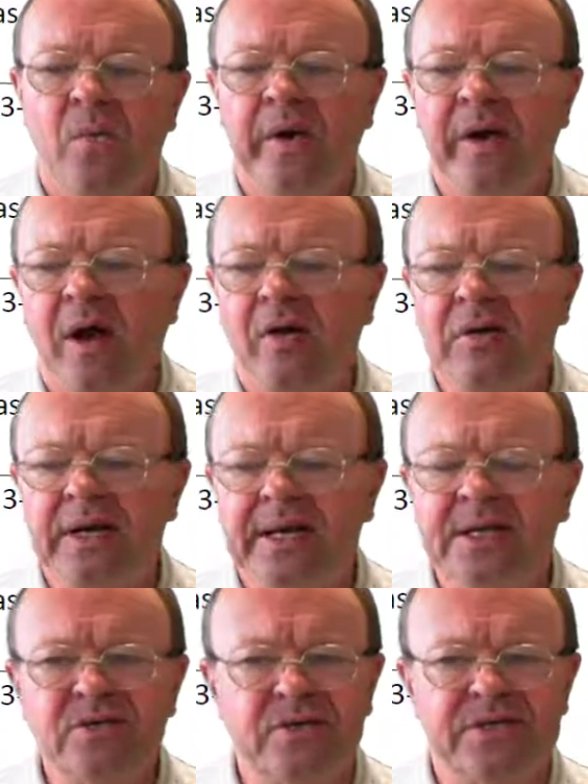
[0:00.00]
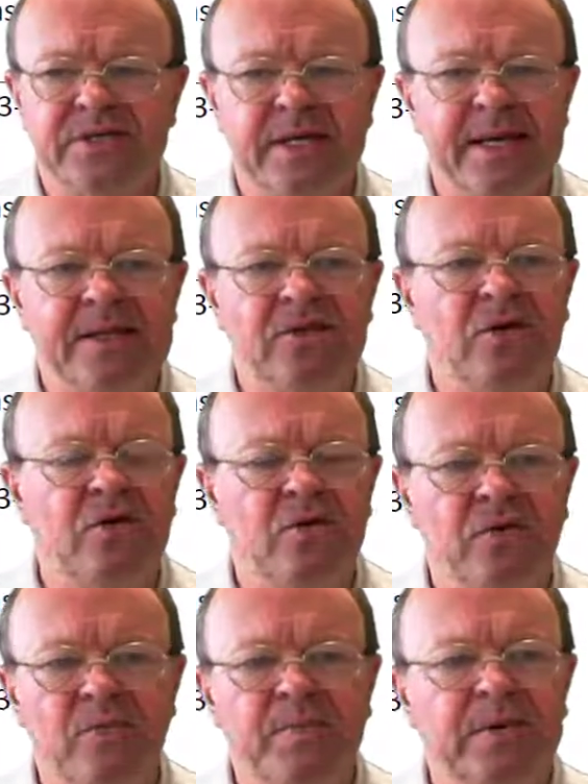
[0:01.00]
We are only interested in the
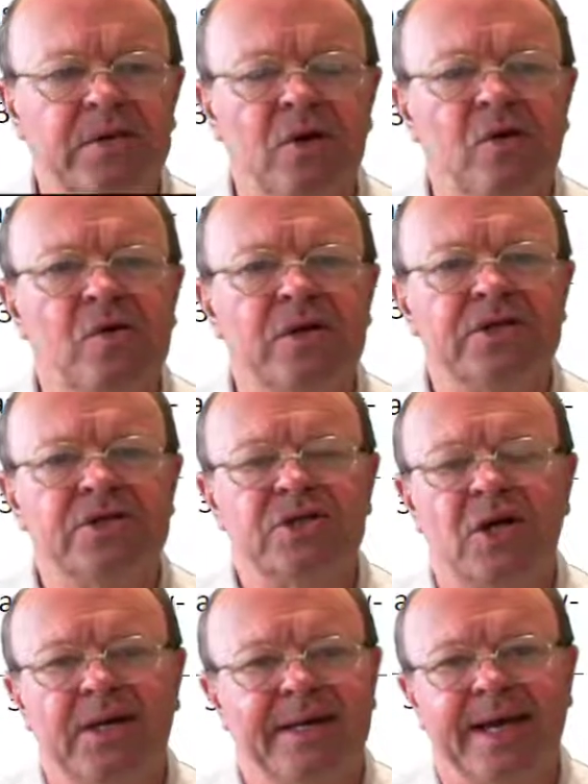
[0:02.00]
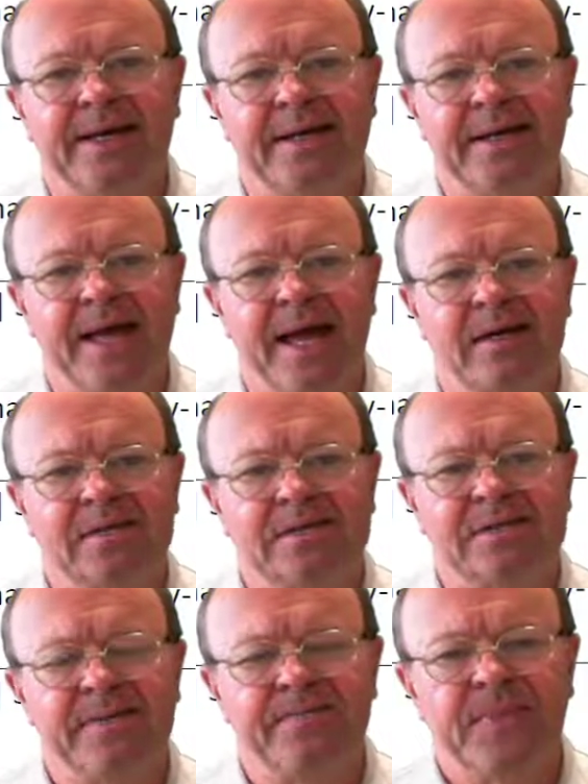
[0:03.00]
group or consolidated
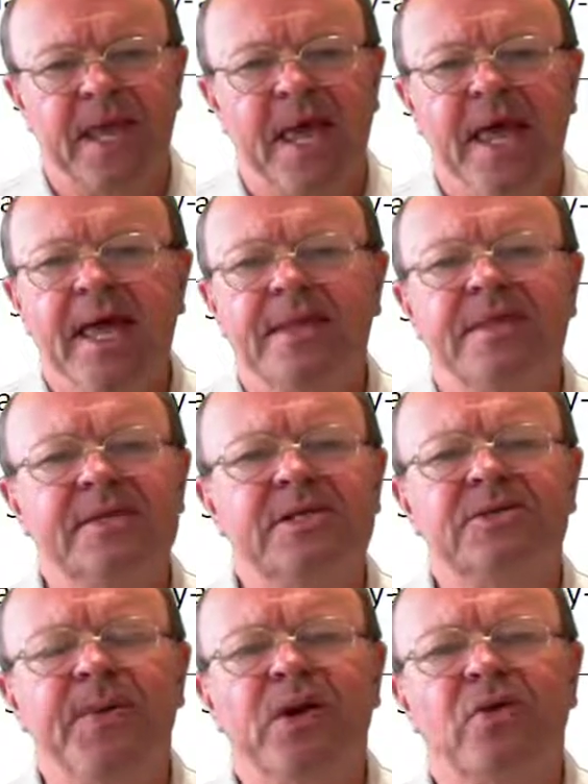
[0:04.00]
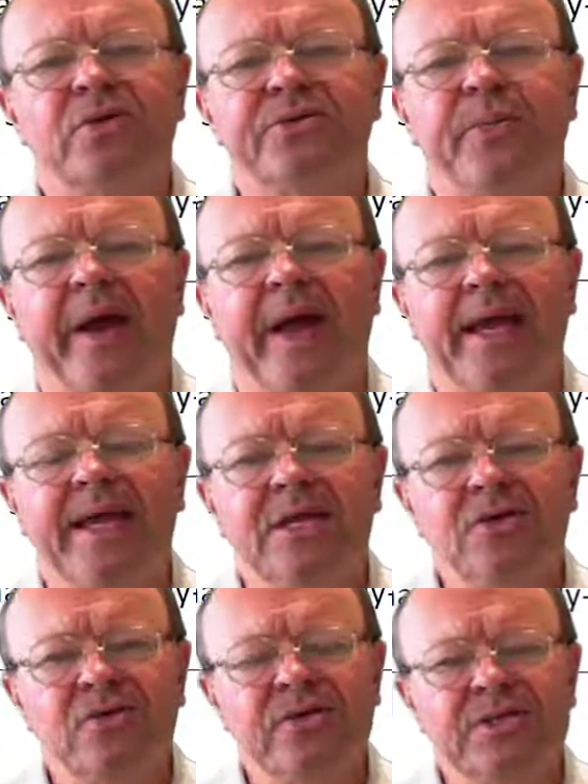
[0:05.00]
accounts. This is because we are
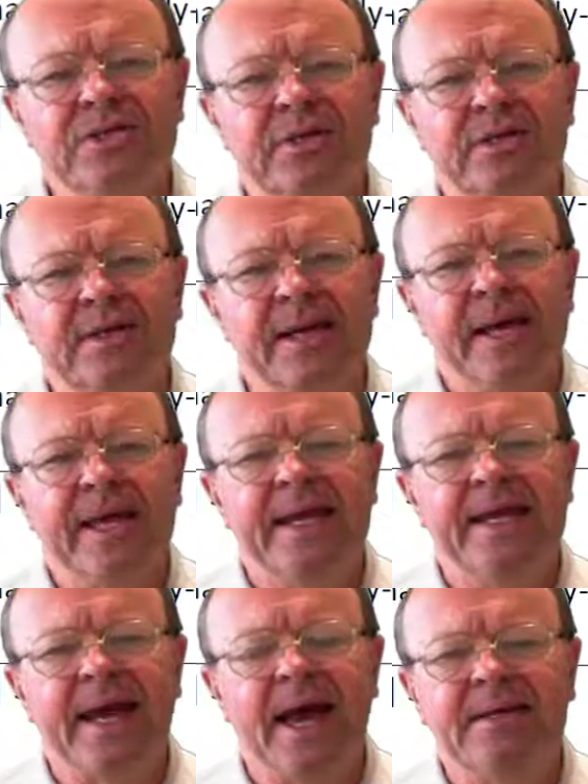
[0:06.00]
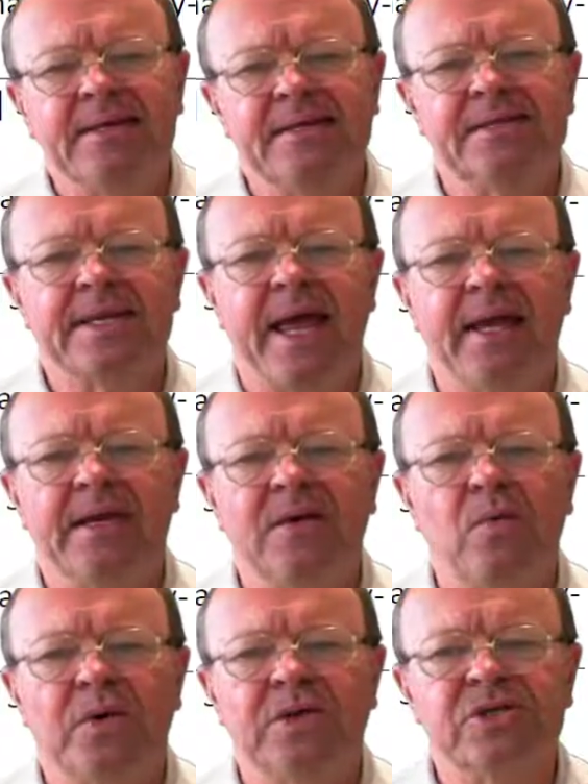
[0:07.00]
interested in
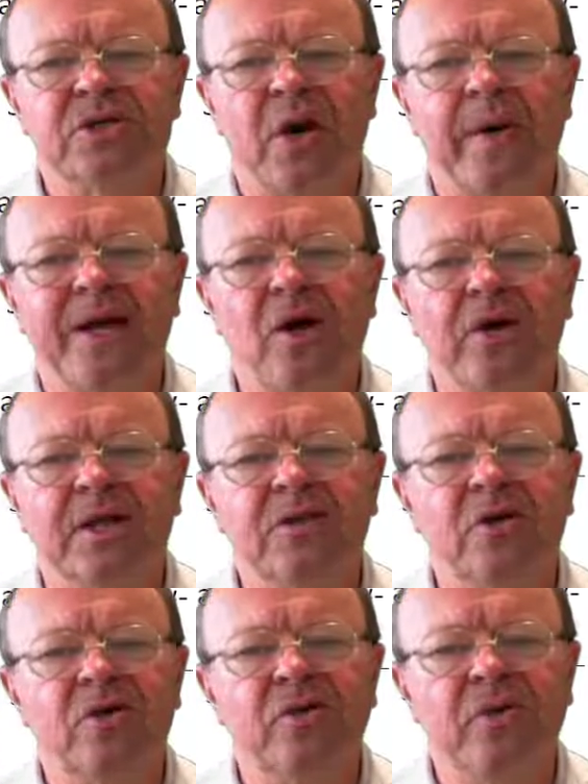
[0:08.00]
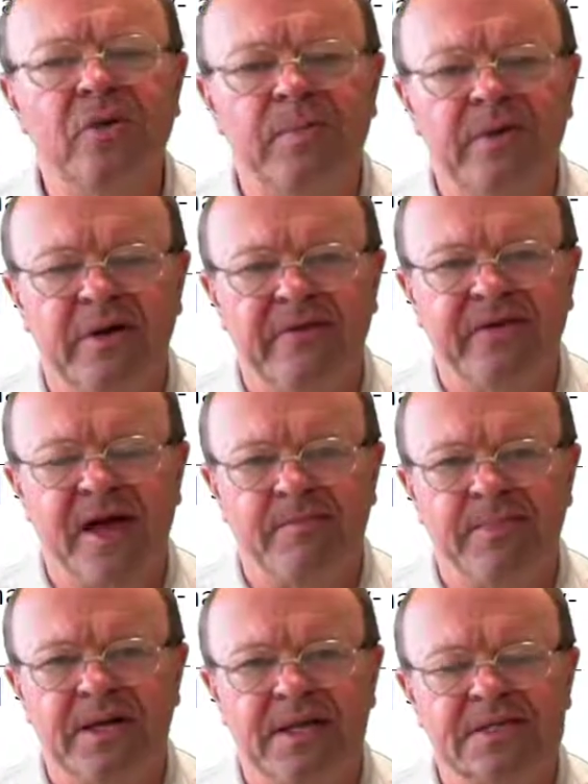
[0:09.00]
understanding what is going on in the group of
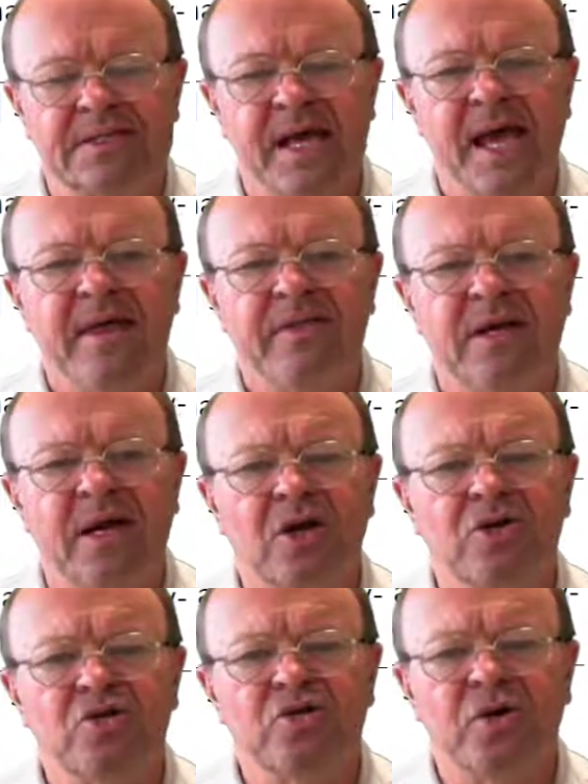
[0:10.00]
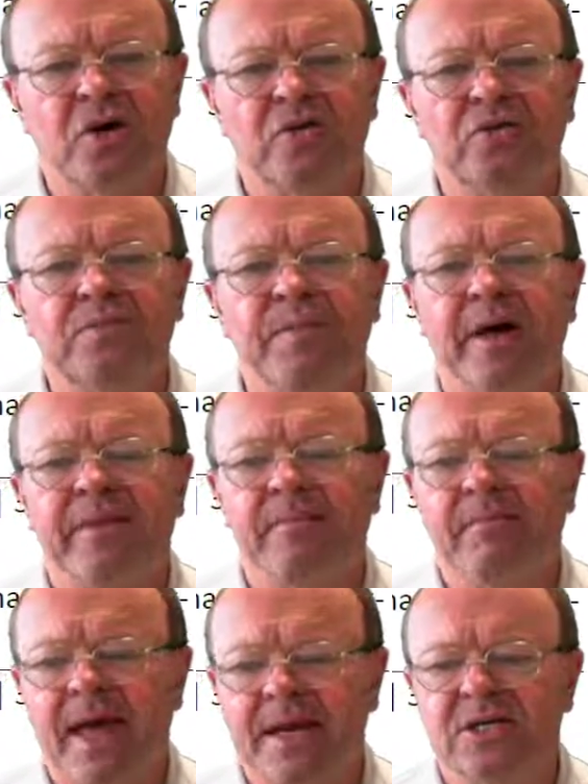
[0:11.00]
companies that are controlled by the
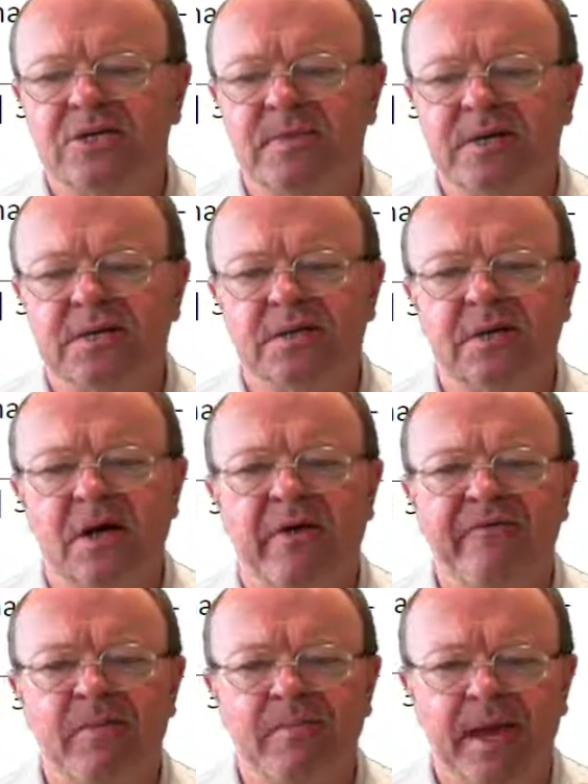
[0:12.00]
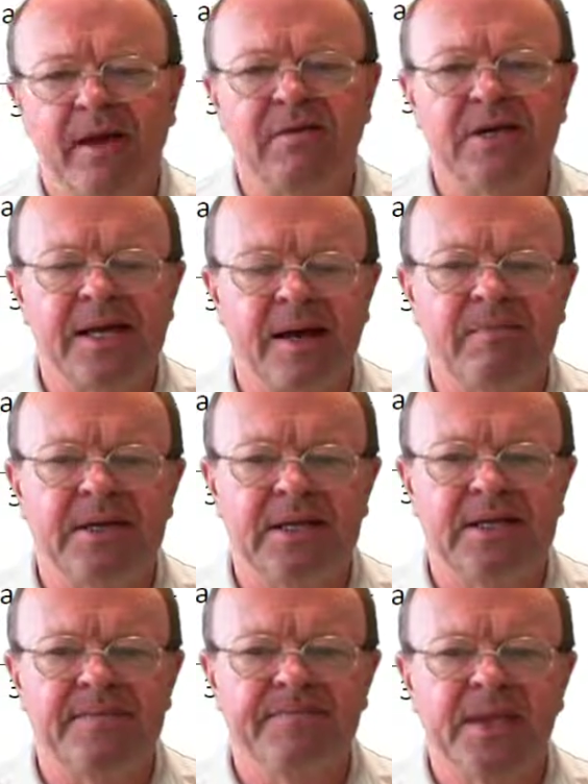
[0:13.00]
management of the parent company.